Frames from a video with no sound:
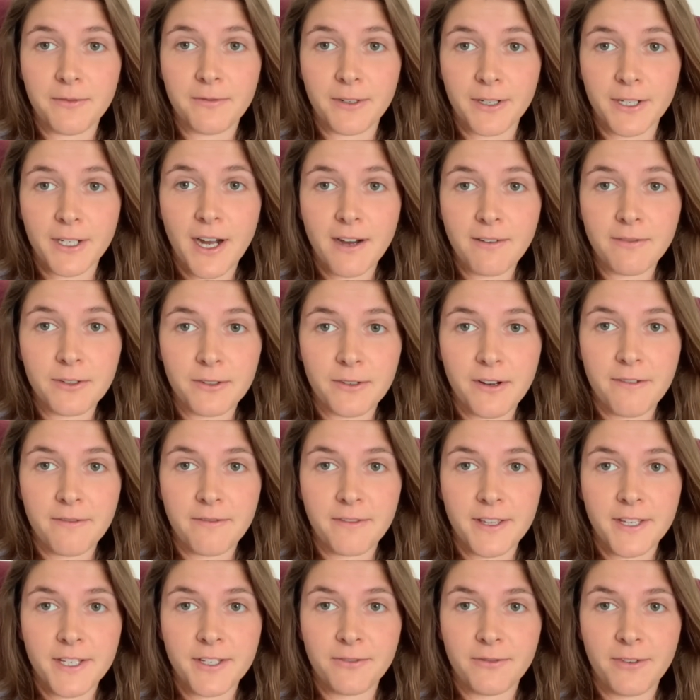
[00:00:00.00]
for cover if
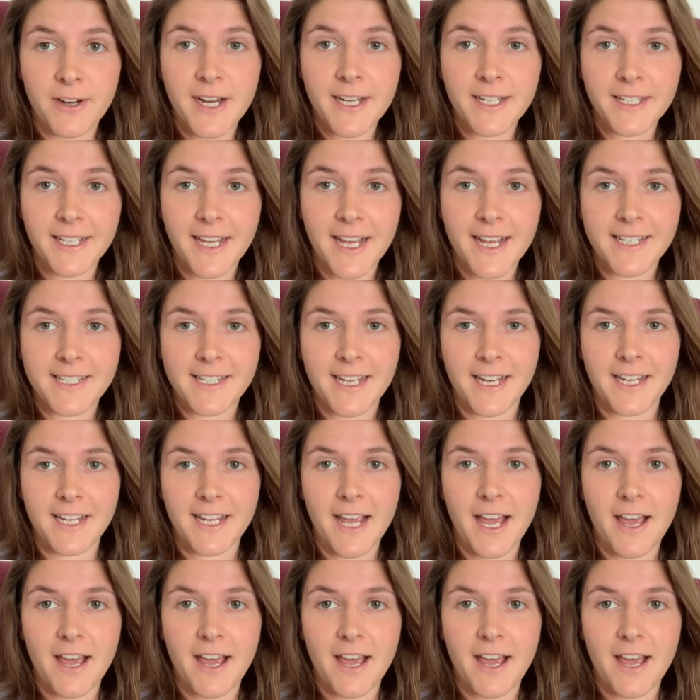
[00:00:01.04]
this rain gets any